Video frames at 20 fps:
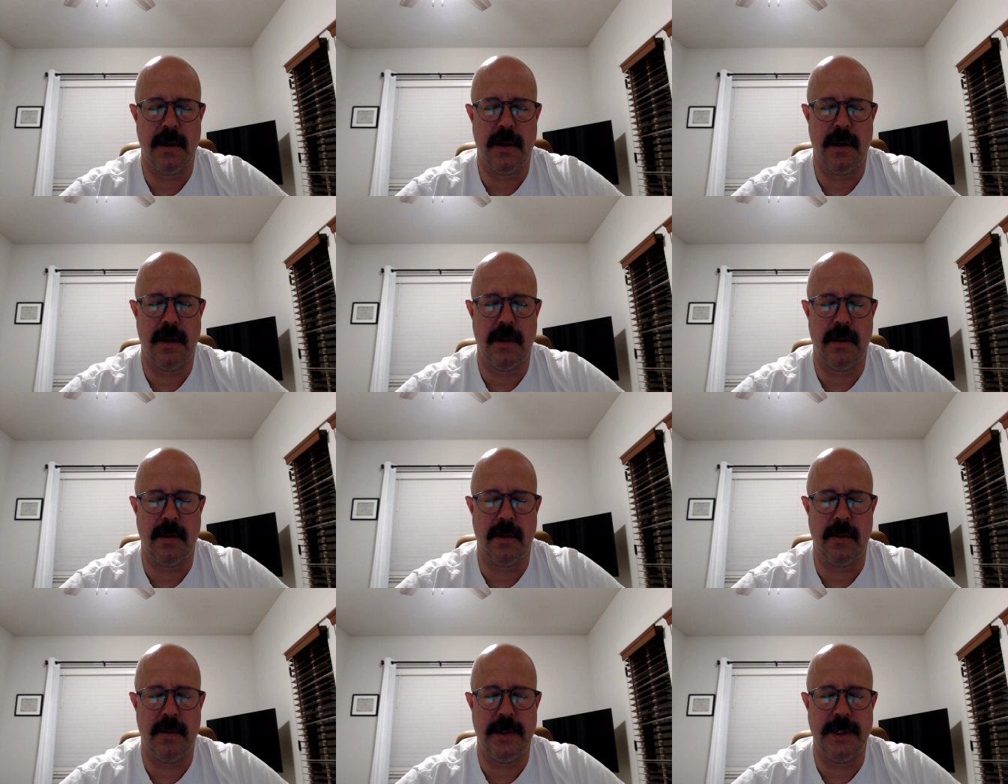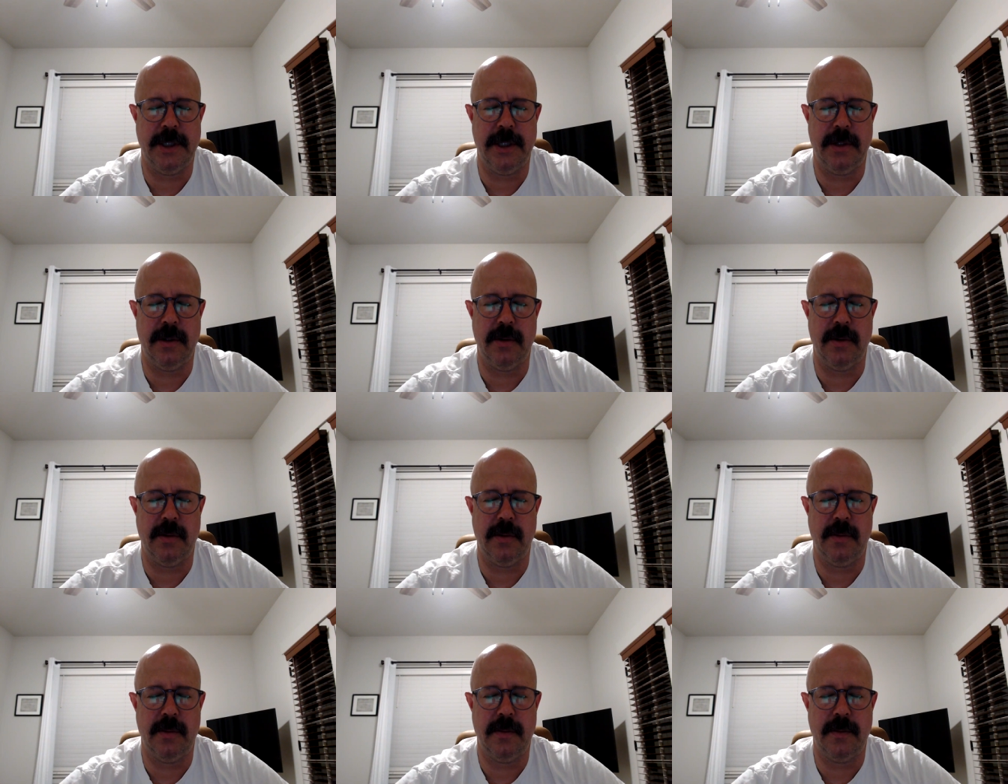Lord, would
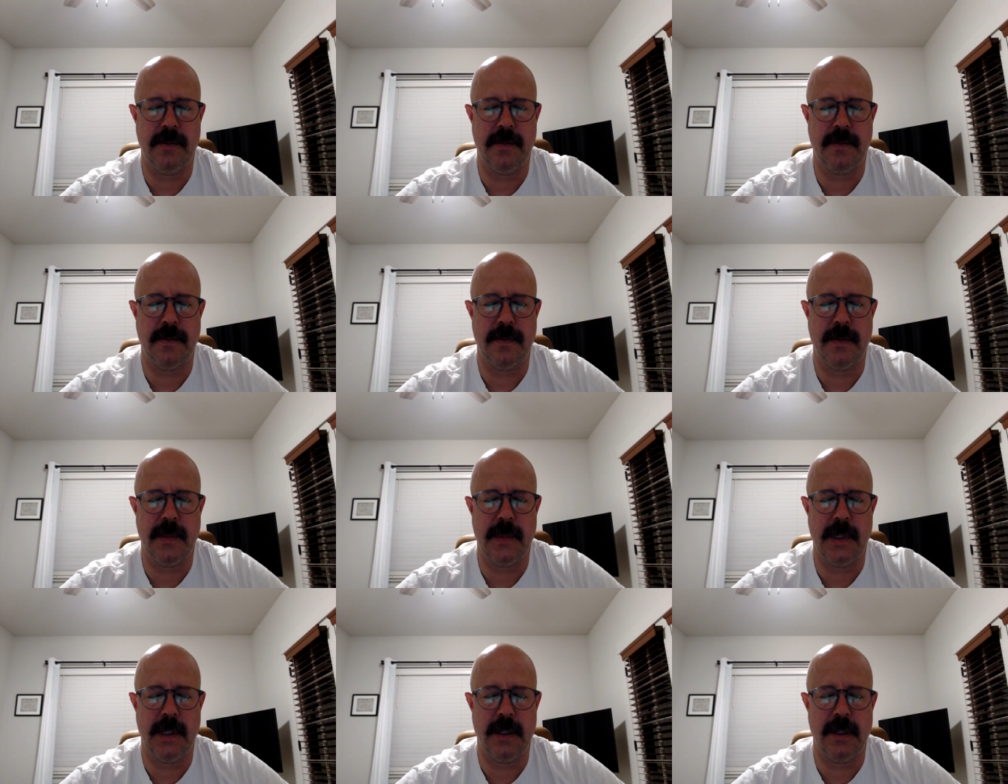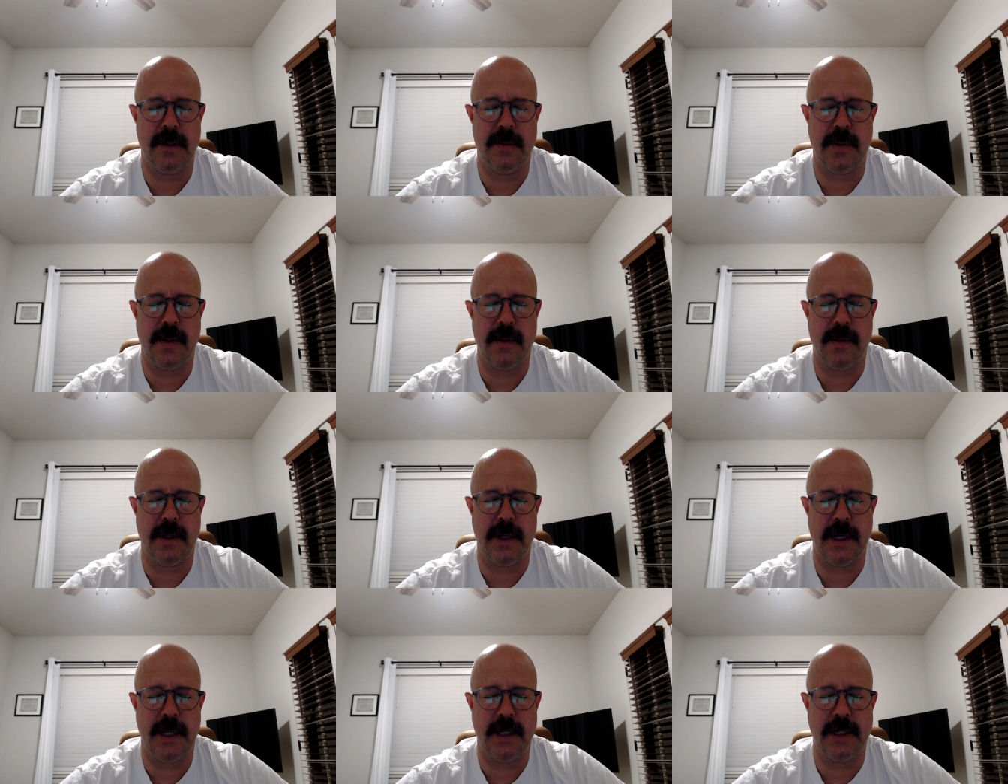you this be
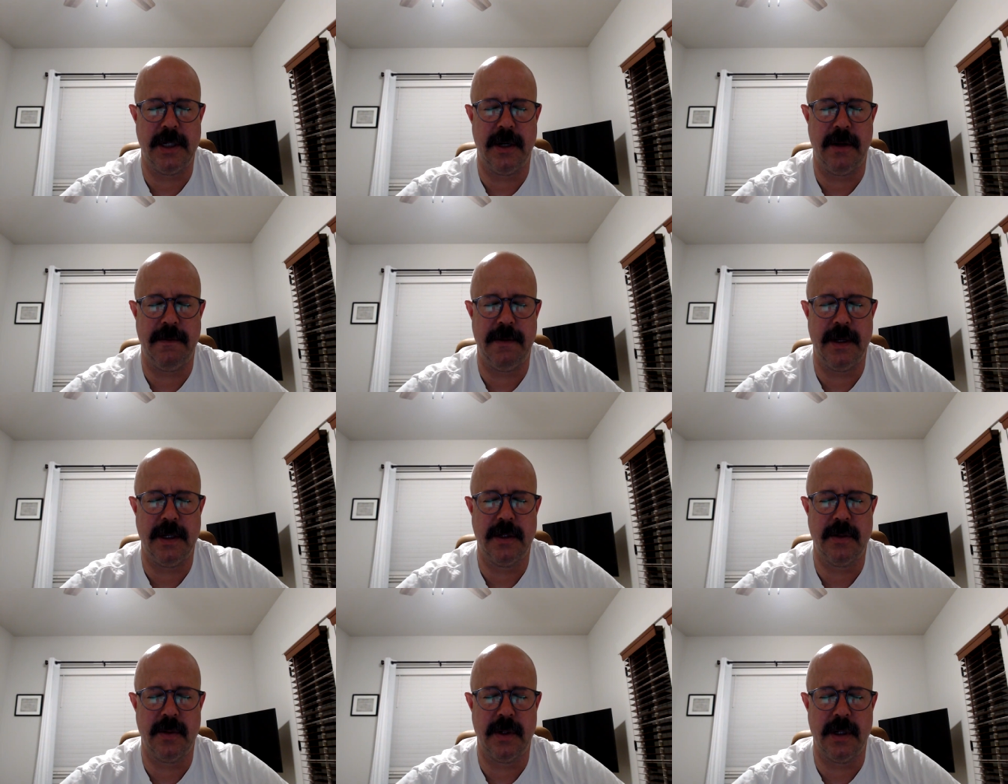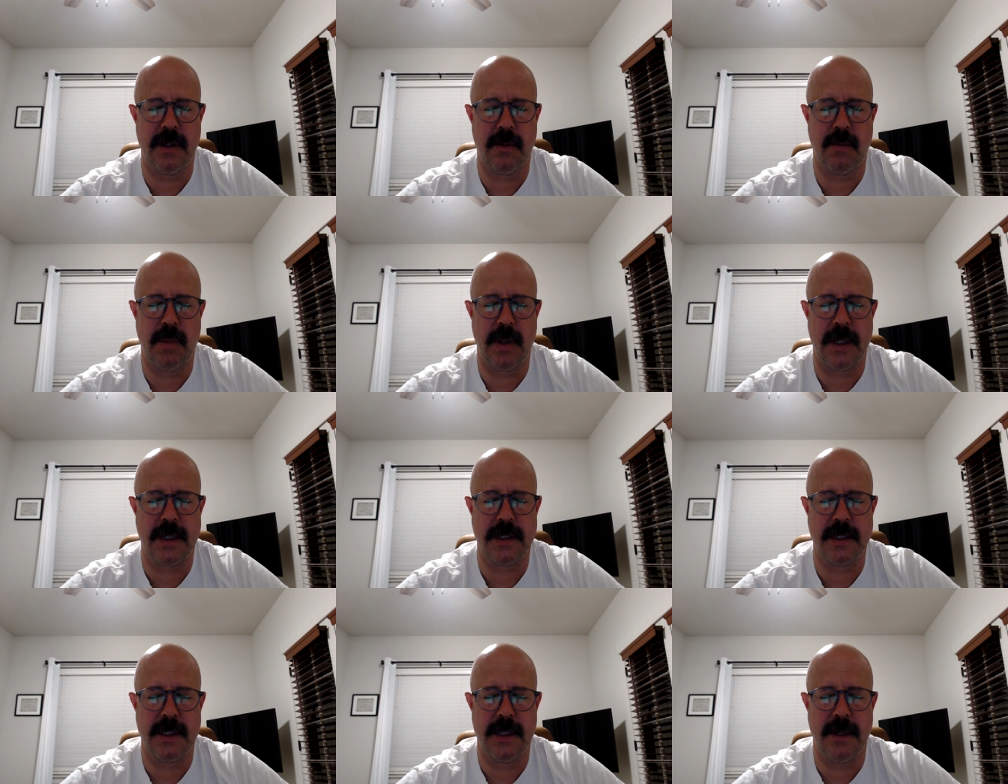the nation of Israel.
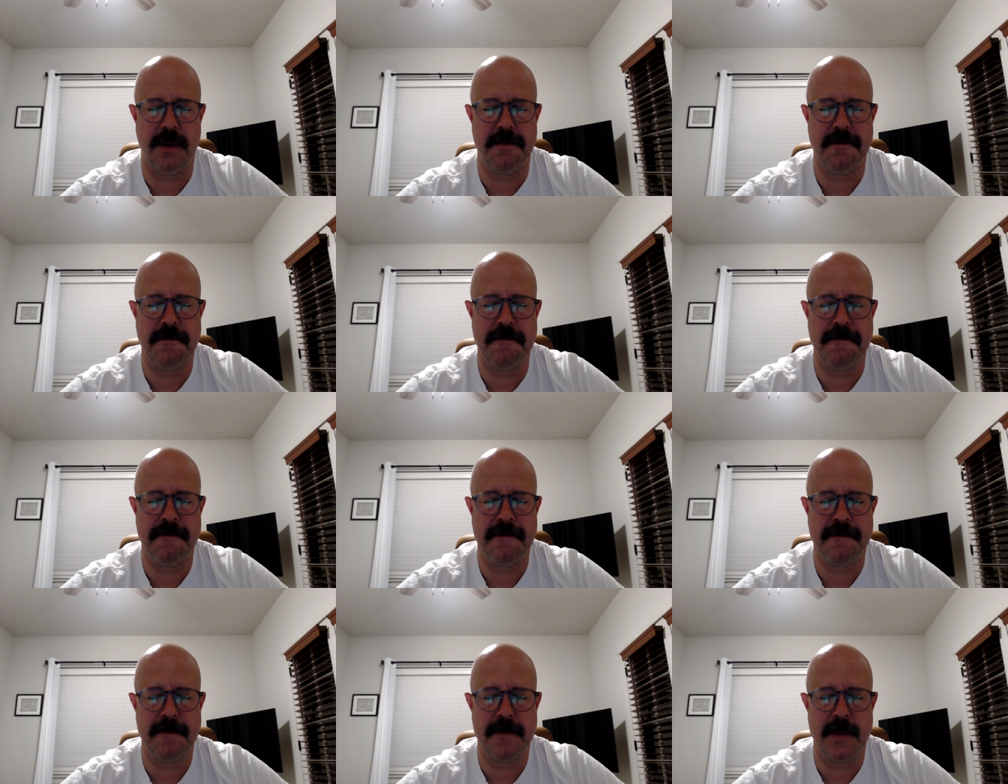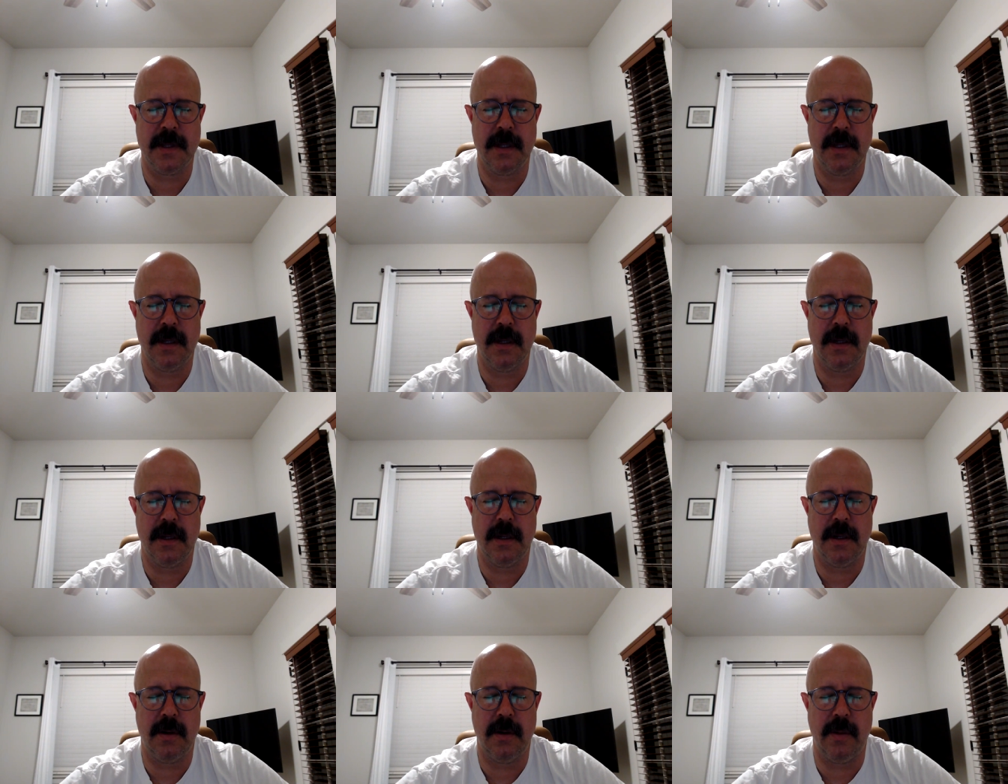Bless them.
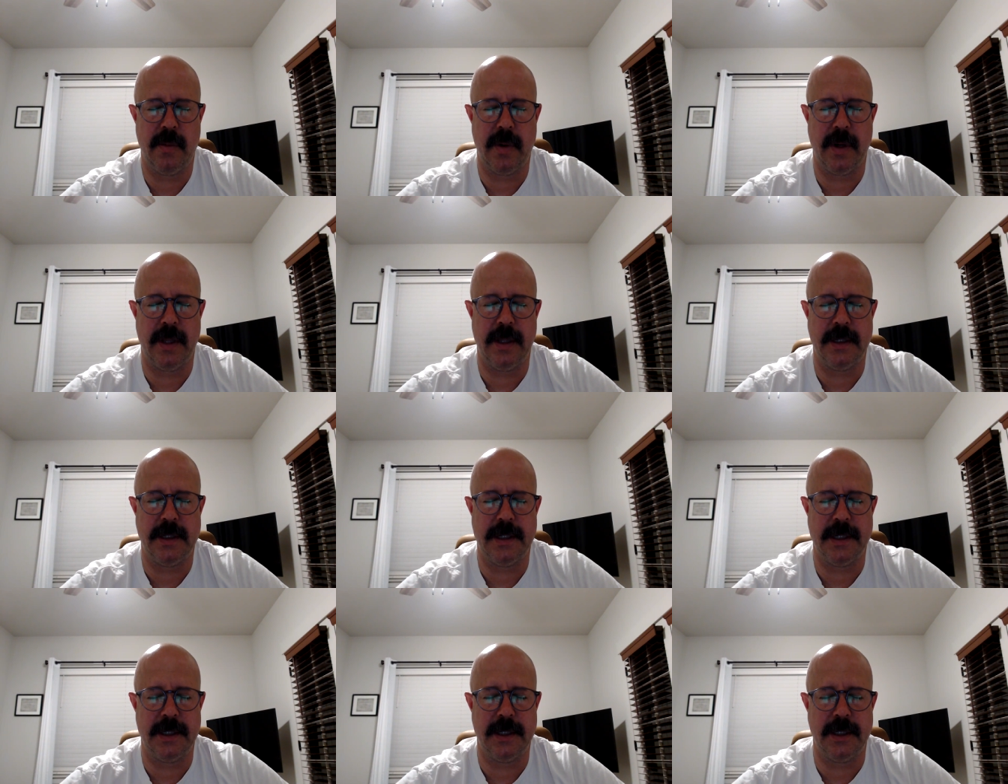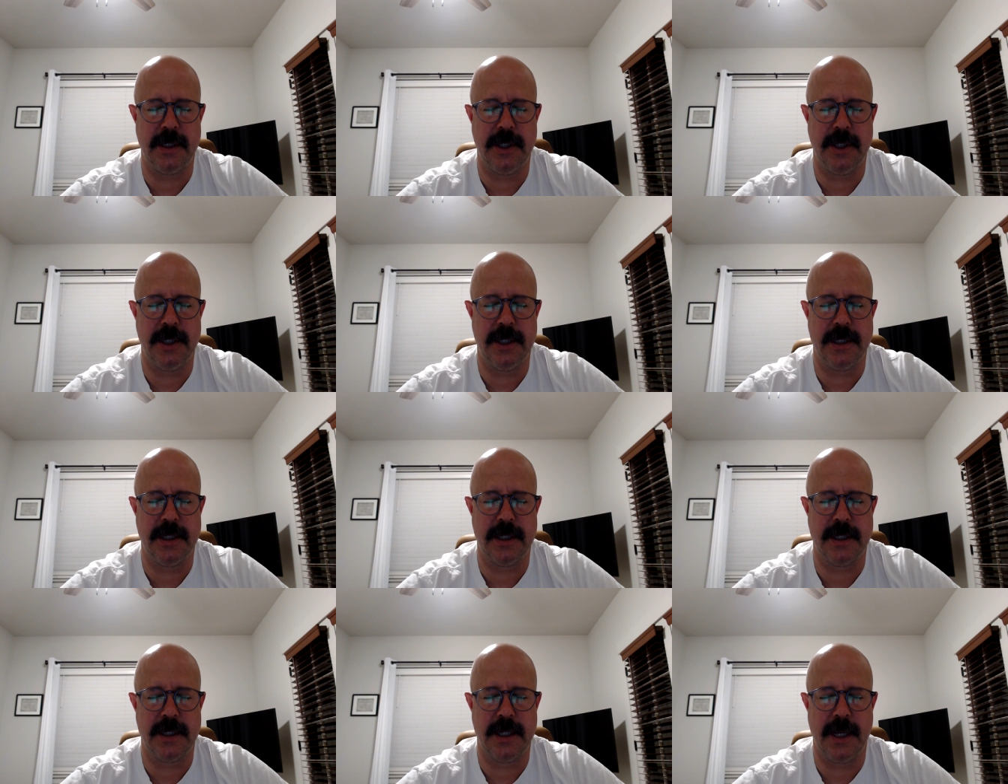We pray these things in
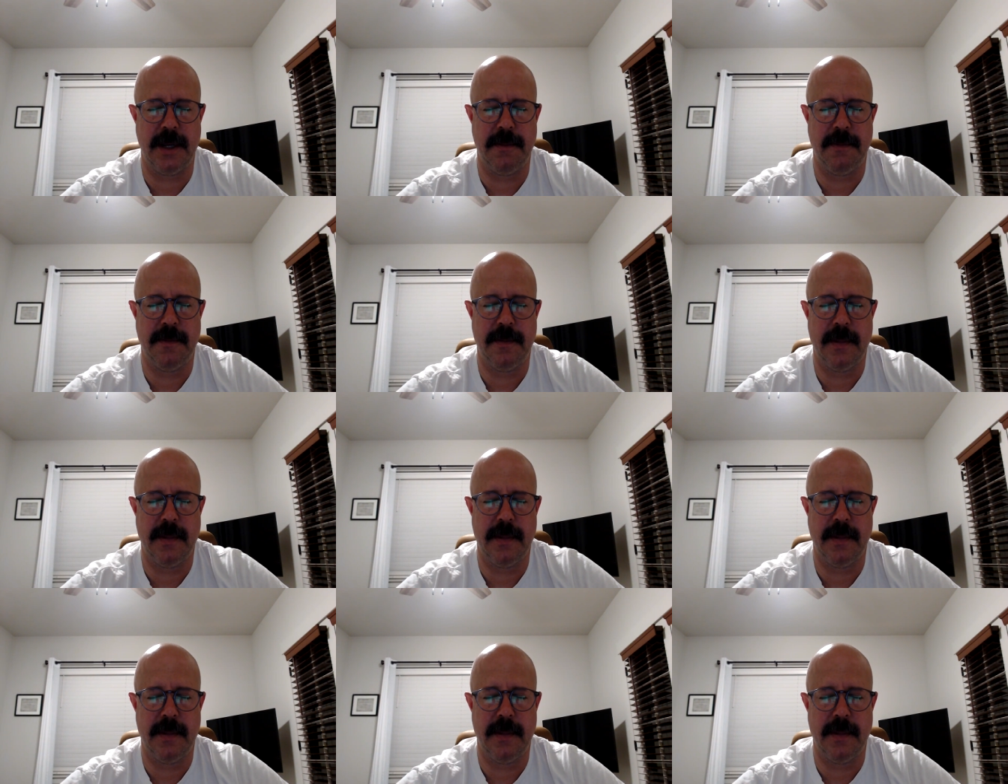Jesus' name.